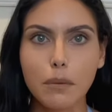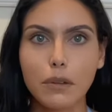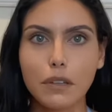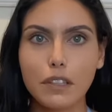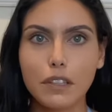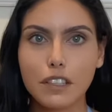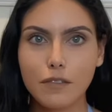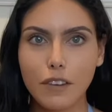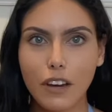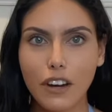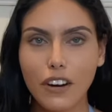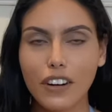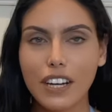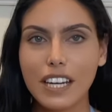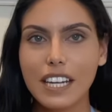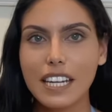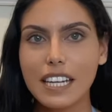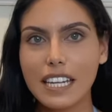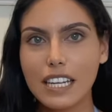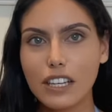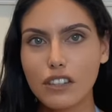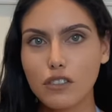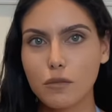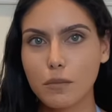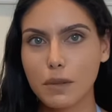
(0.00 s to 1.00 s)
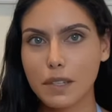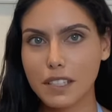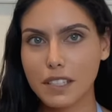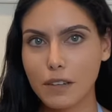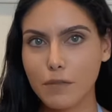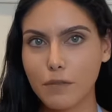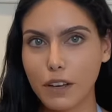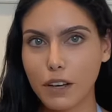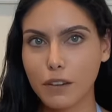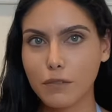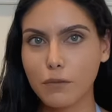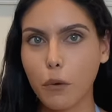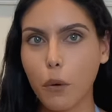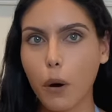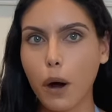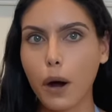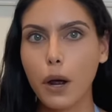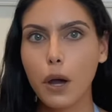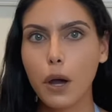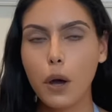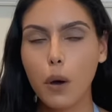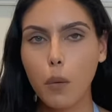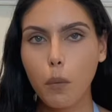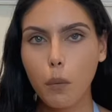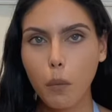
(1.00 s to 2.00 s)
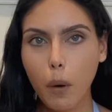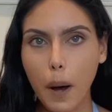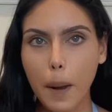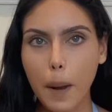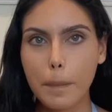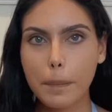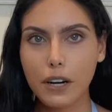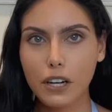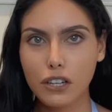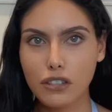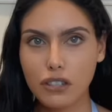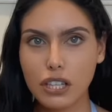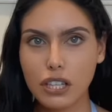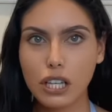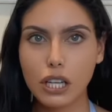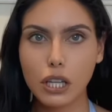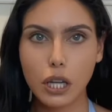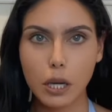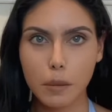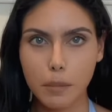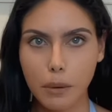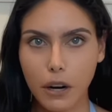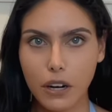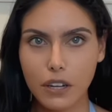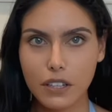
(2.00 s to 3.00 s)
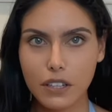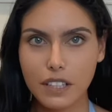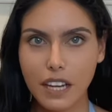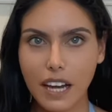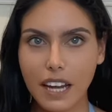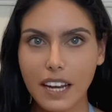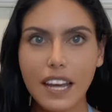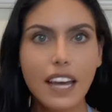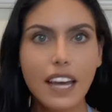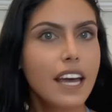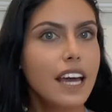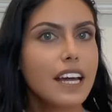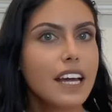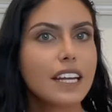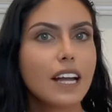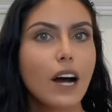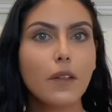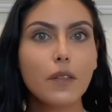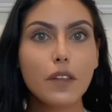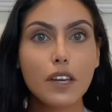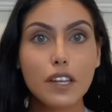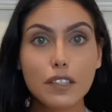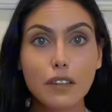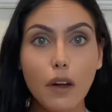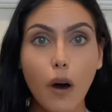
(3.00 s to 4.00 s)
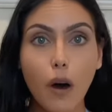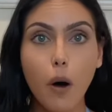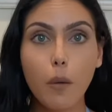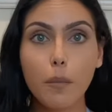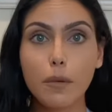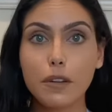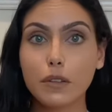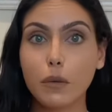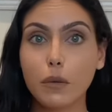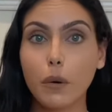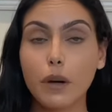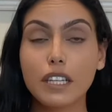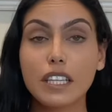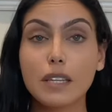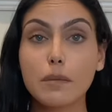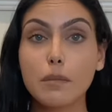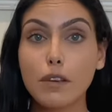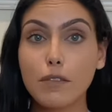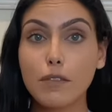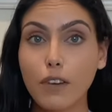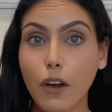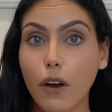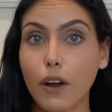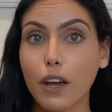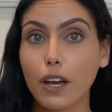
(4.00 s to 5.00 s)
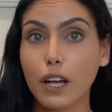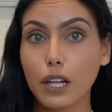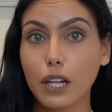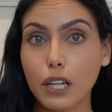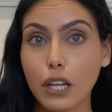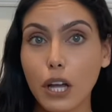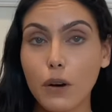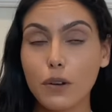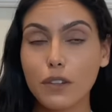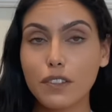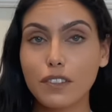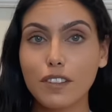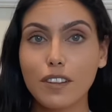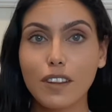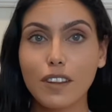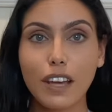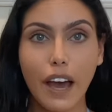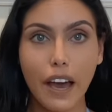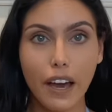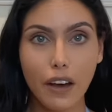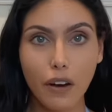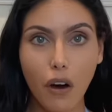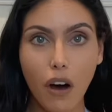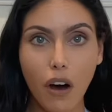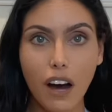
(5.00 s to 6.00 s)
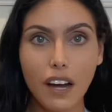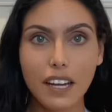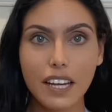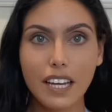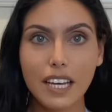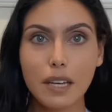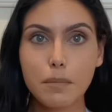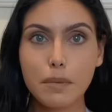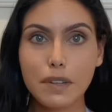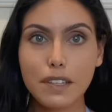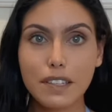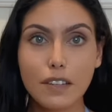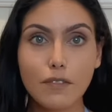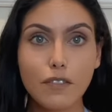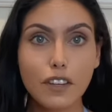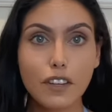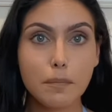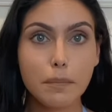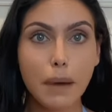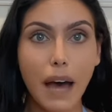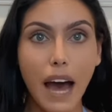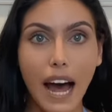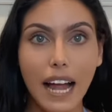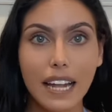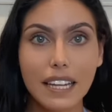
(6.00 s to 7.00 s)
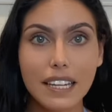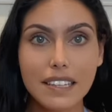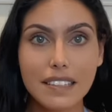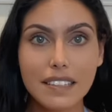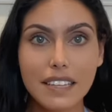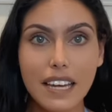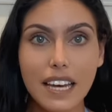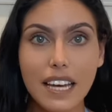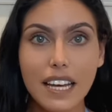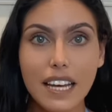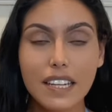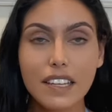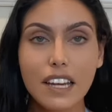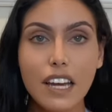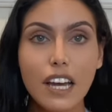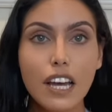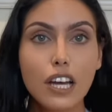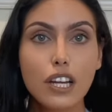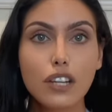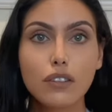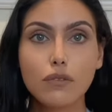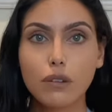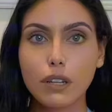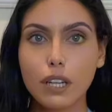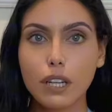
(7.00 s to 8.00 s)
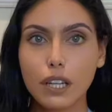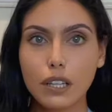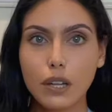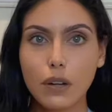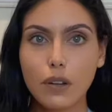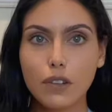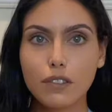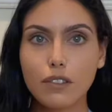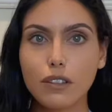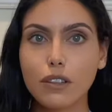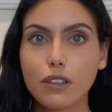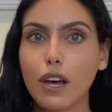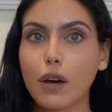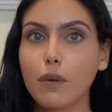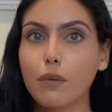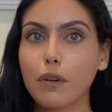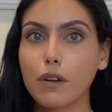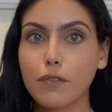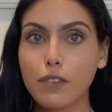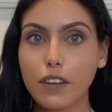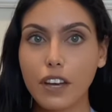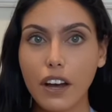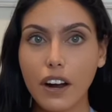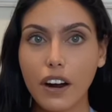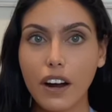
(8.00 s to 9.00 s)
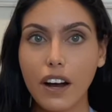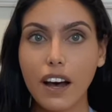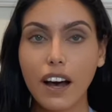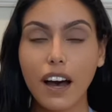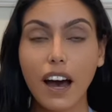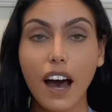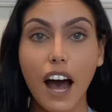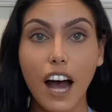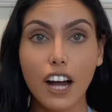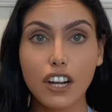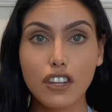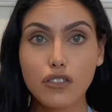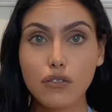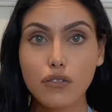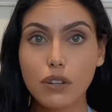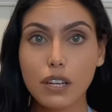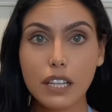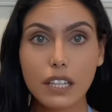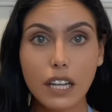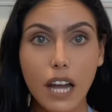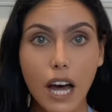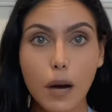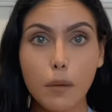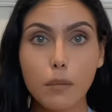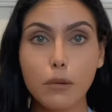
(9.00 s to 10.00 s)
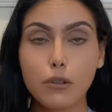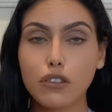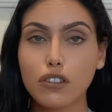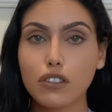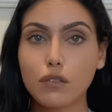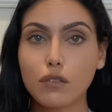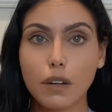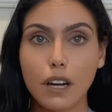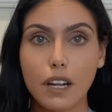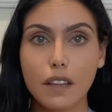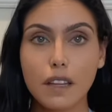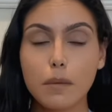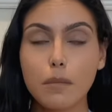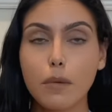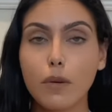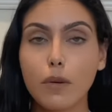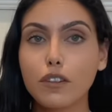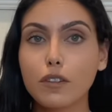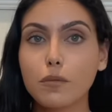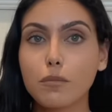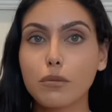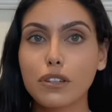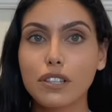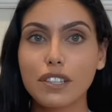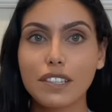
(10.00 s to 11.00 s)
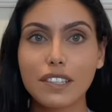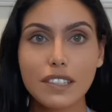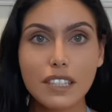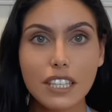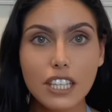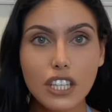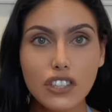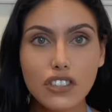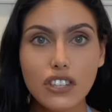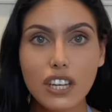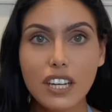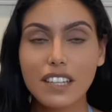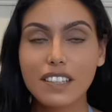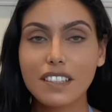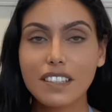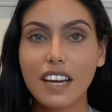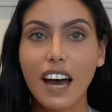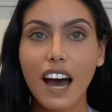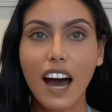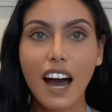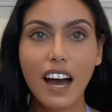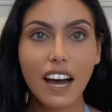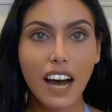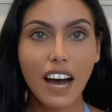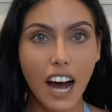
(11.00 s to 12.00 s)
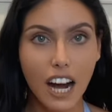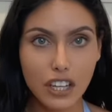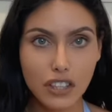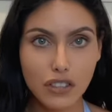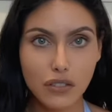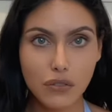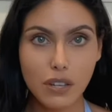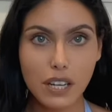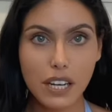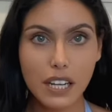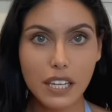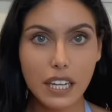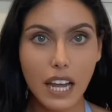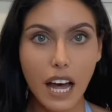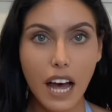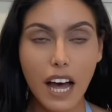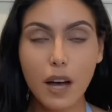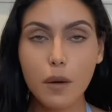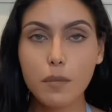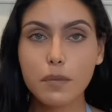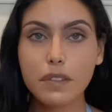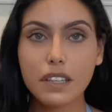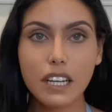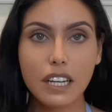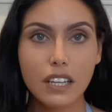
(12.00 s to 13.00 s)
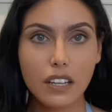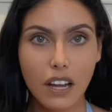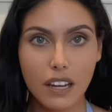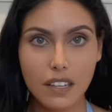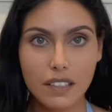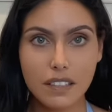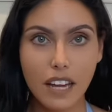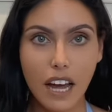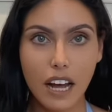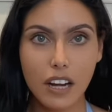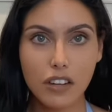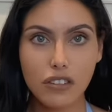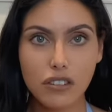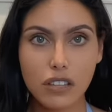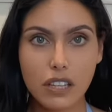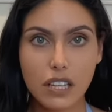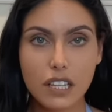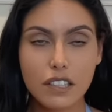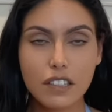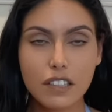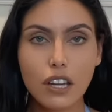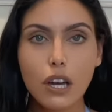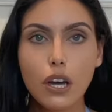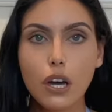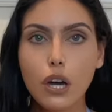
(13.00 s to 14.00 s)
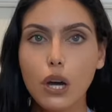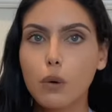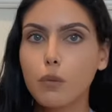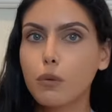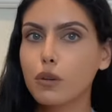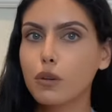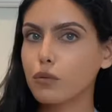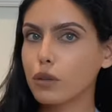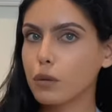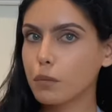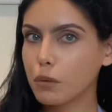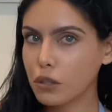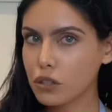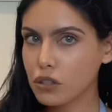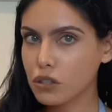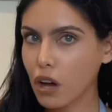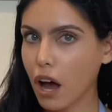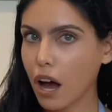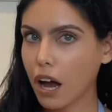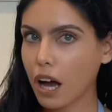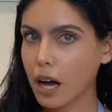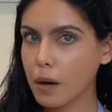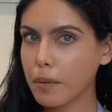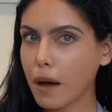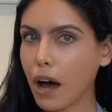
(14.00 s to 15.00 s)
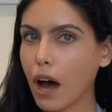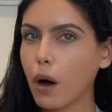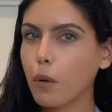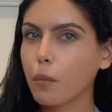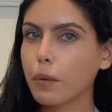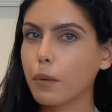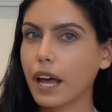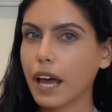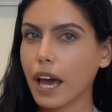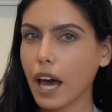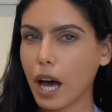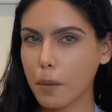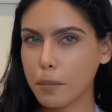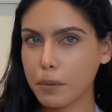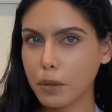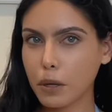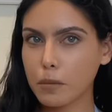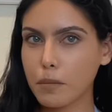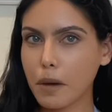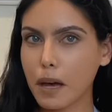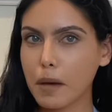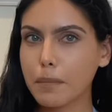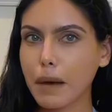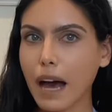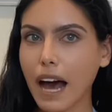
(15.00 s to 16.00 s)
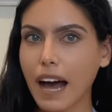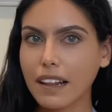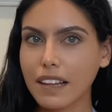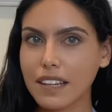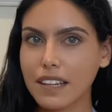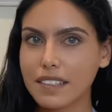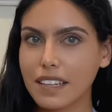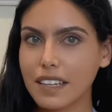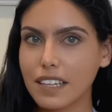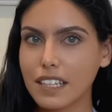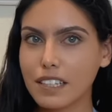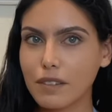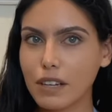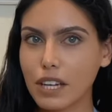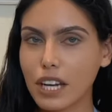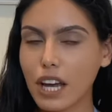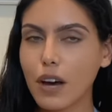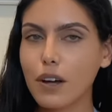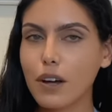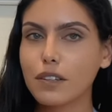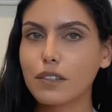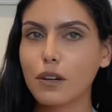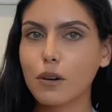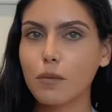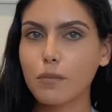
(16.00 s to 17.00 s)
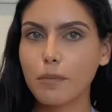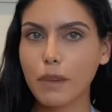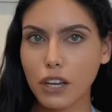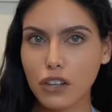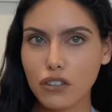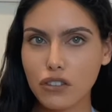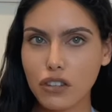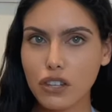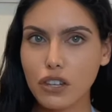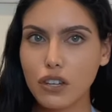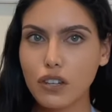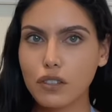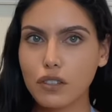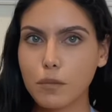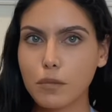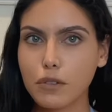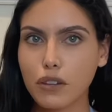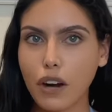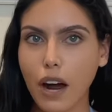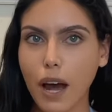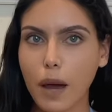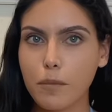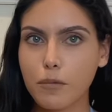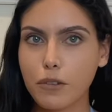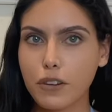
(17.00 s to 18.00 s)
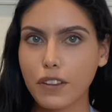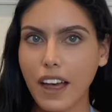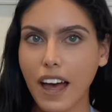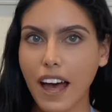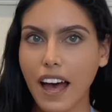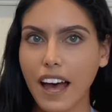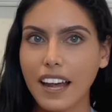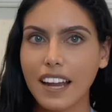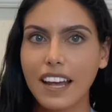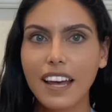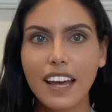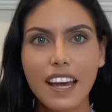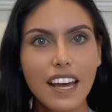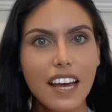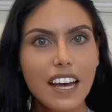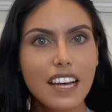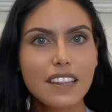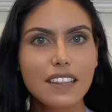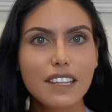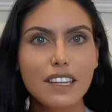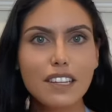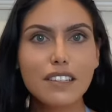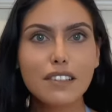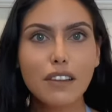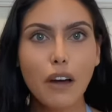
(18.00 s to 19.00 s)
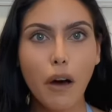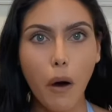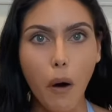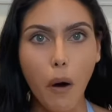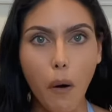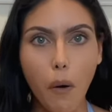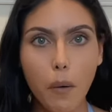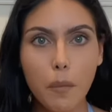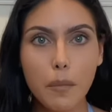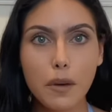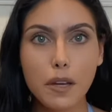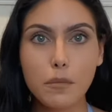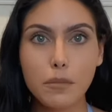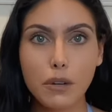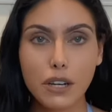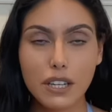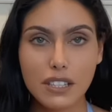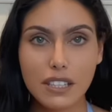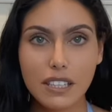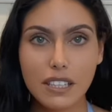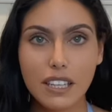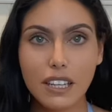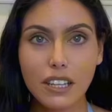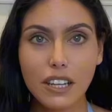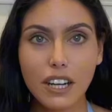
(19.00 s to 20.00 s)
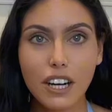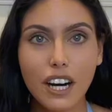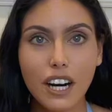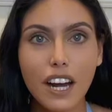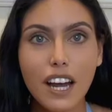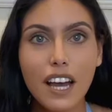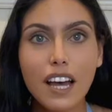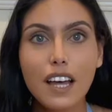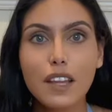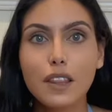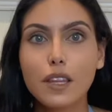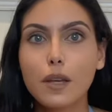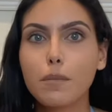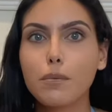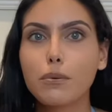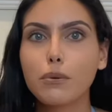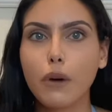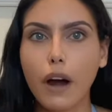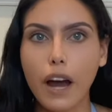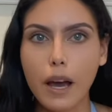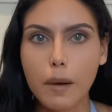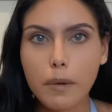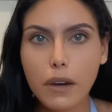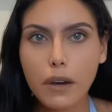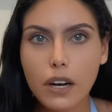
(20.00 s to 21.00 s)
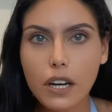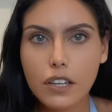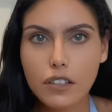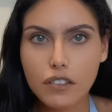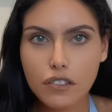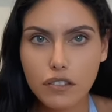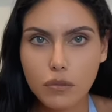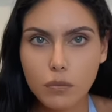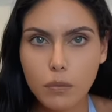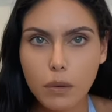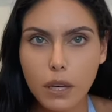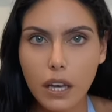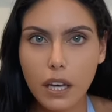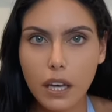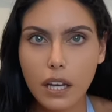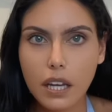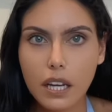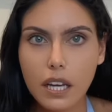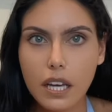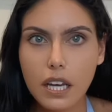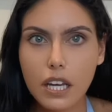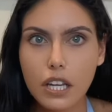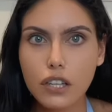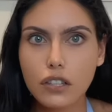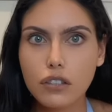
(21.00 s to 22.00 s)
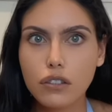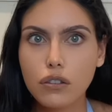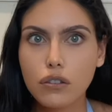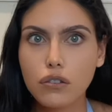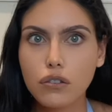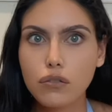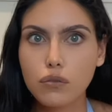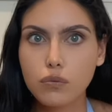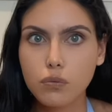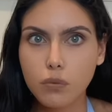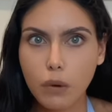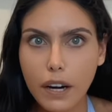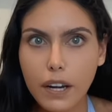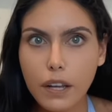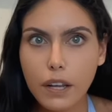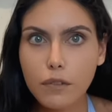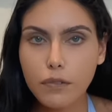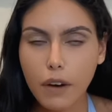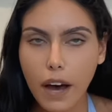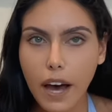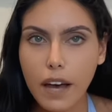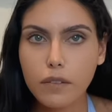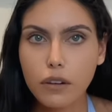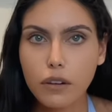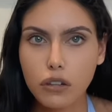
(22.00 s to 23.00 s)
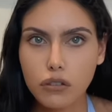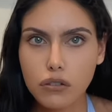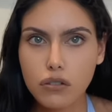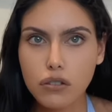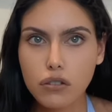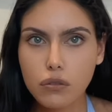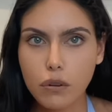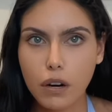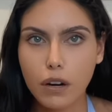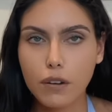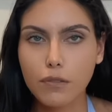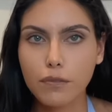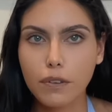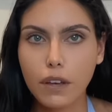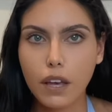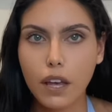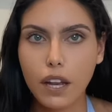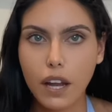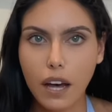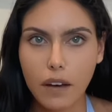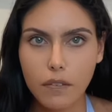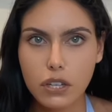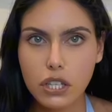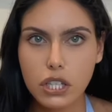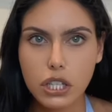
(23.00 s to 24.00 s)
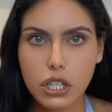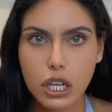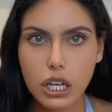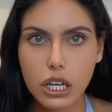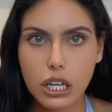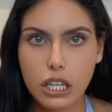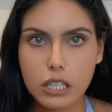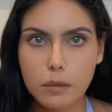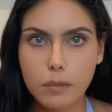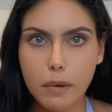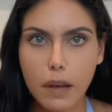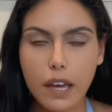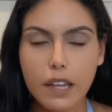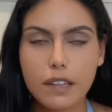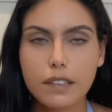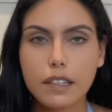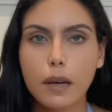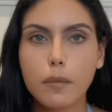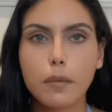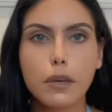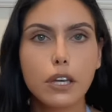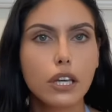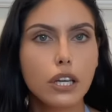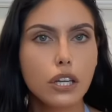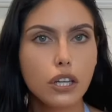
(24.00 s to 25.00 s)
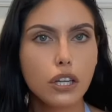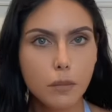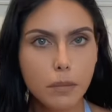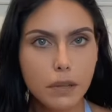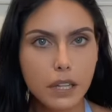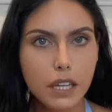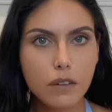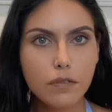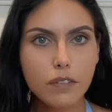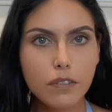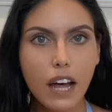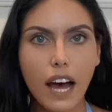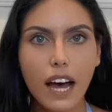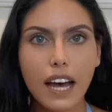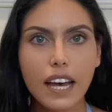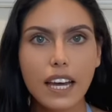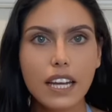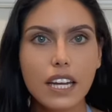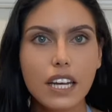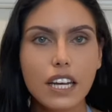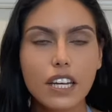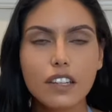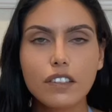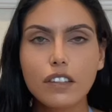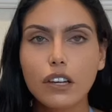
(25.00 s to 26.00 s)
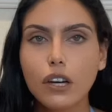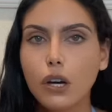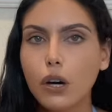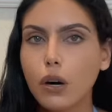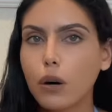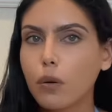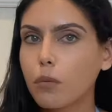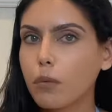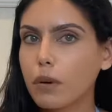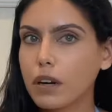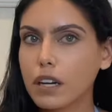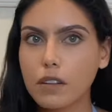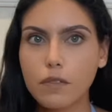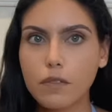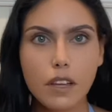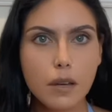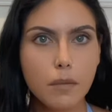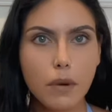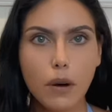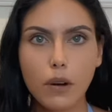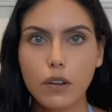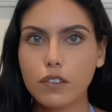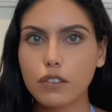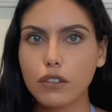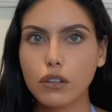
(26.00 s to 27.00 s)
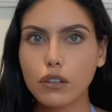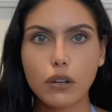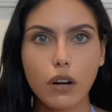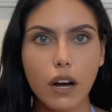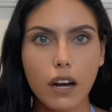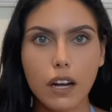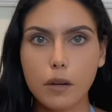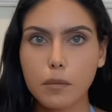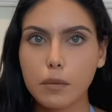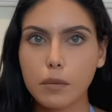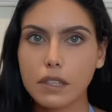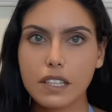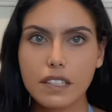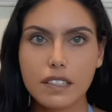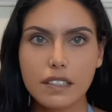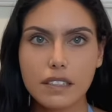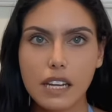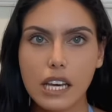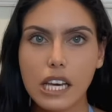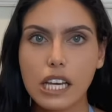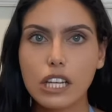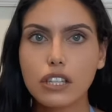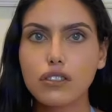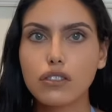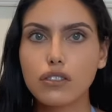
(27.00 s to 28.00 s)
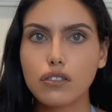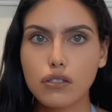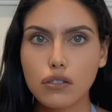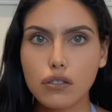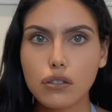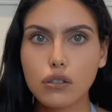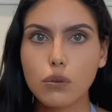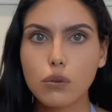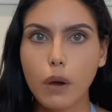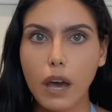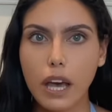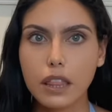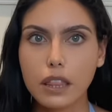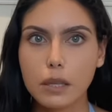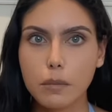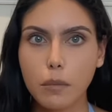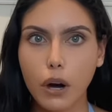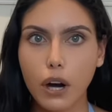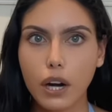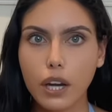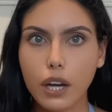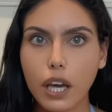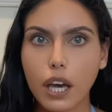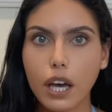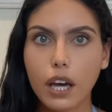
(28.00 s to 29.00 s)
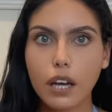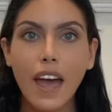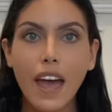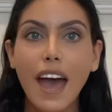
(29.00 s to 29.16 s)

It's very niche specific for one particular person. Now this home is going to be very close to the iconic Pacific Palisades. It's really close to the Riviera Country Club, which is one of the most prestigious country clubs in Los Angeles, which we will talk about when I upload my Palisades video. So make sure you subscribe for that. This home in particular, the primary suite is 2,500 square feet of interior space. I mean, can you believe that? It is one of the most incredible estates to hit the market.